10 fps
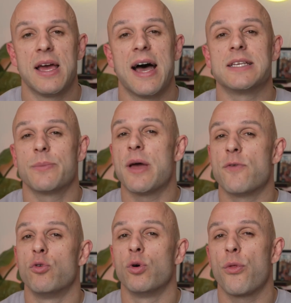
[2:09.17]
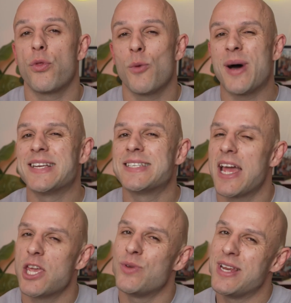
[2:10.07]
As a bit of a rule of thumb, I say
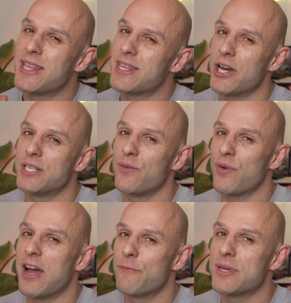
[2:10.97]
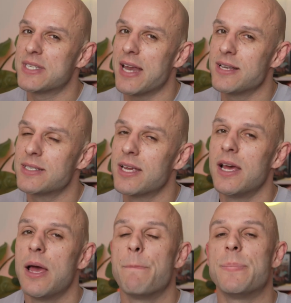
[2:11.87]
you need 35%
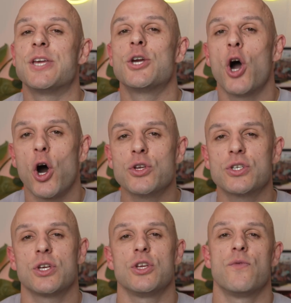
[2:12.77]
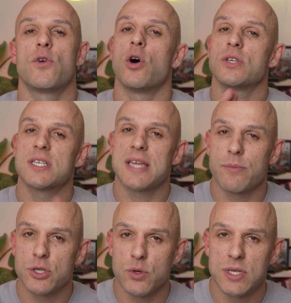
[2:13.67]
because you've got
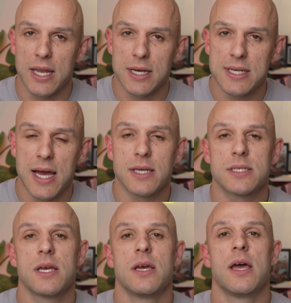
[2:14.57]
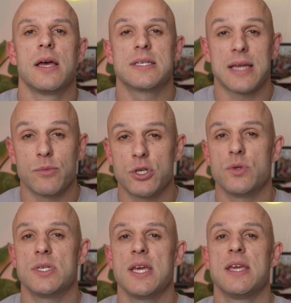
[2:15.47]
stamp duty, land tax, stamp
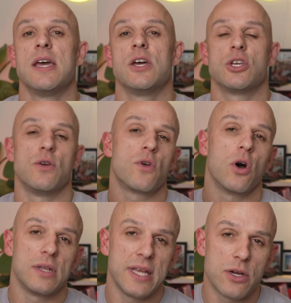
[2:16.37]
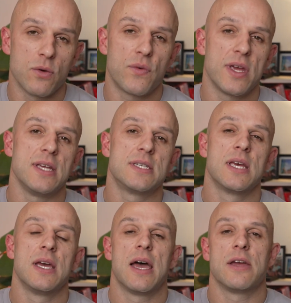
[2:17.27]
duty, you've got legal fees,
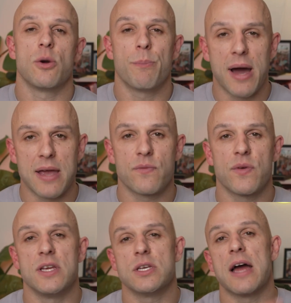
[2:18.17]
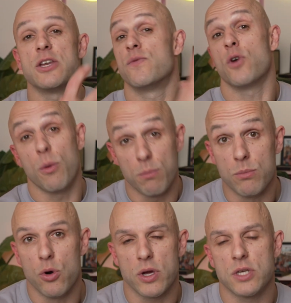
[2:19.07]
you've got buying fees, and you've got
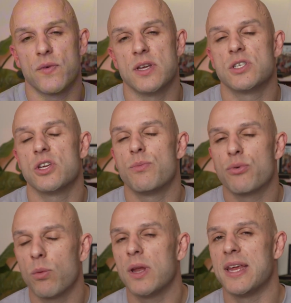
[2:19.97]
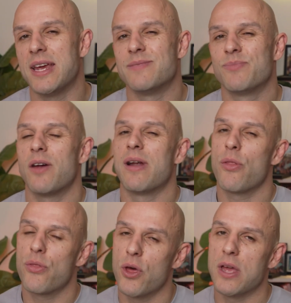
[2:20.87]
mortgage fees. So you probably need around
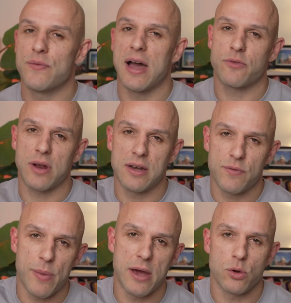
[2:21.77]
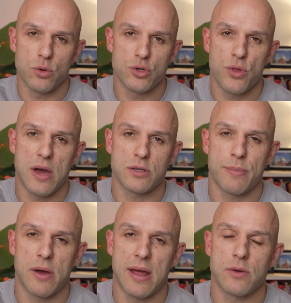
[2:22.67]
35 grand if you're buying a
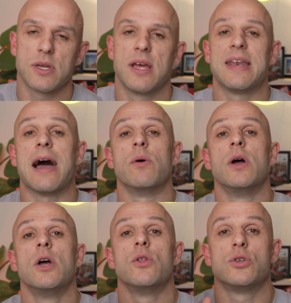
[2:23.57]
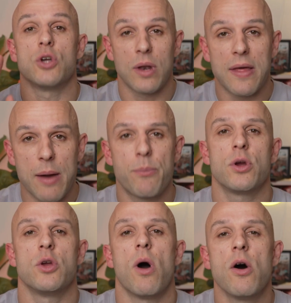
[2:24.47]
£100,000 house. Now, don't let that put
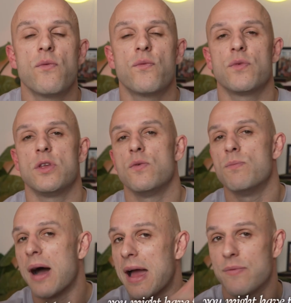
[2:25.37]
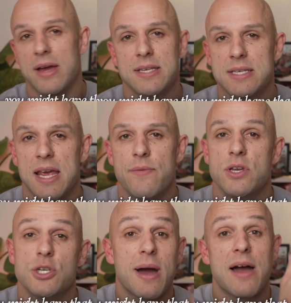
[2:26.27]
you off. You might have that in
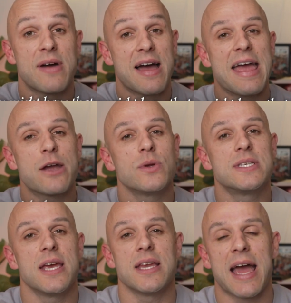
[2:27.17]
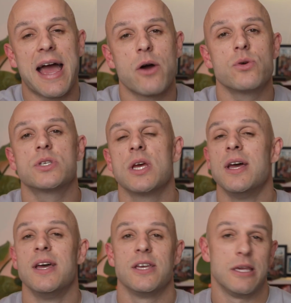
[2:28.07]
savings, you might have equity in your house,
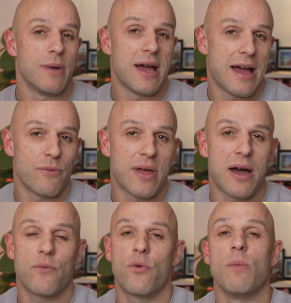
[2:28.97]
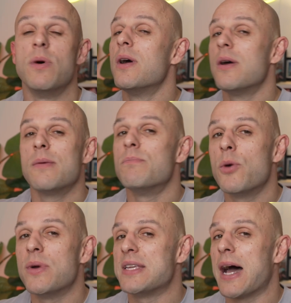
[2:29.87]
you might have that from
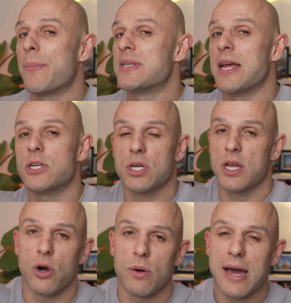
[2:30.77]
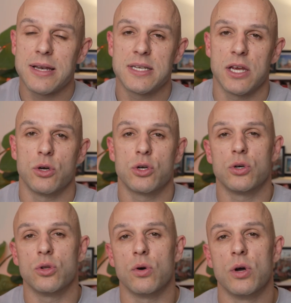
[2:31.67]
mum and dad potentially, or auntie and
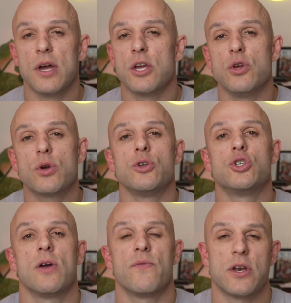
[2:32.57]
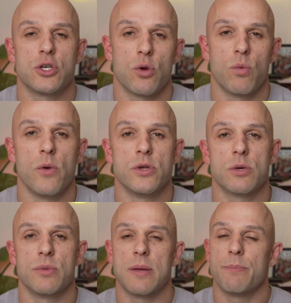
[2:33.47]
uncle, or you can joint venture and work with
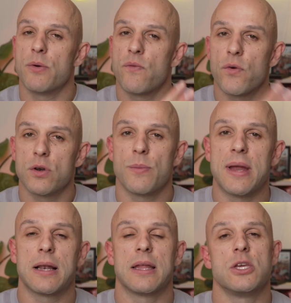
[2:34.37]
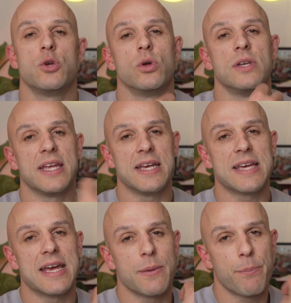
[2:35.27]
somebody. But fundamentally, you will need
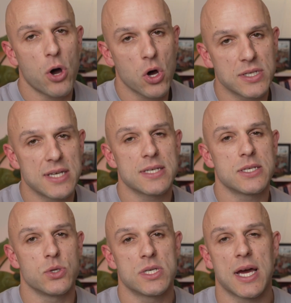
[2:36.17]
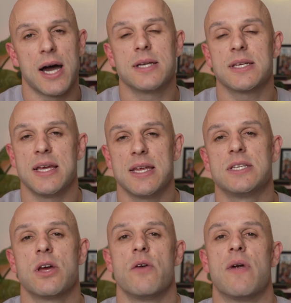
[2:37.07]
a deposit to start. It
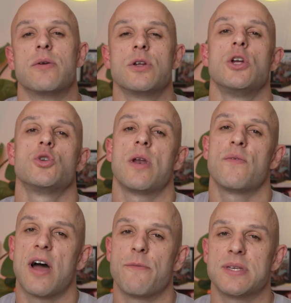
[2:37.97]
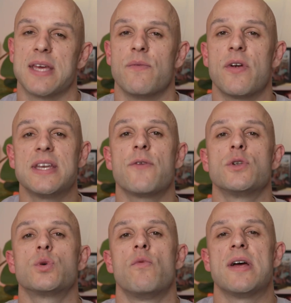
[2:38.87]
is around 25%. Very
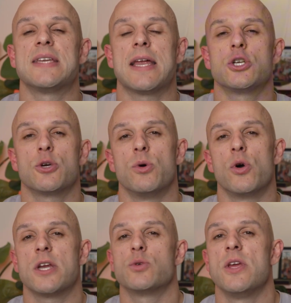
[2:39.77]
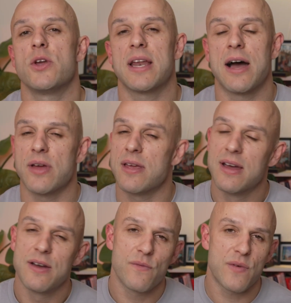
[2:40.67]
different to a residential mortgage where you can have a
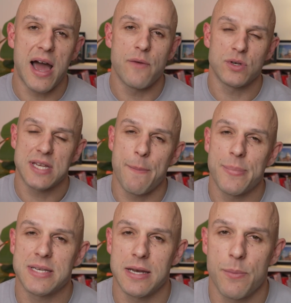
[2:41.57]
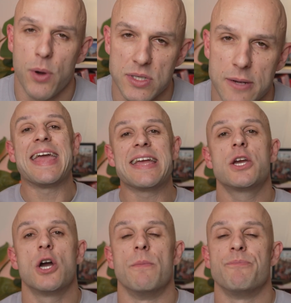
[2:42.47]
5 or 10% deposit.
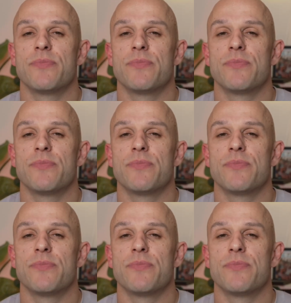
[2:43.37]
Income.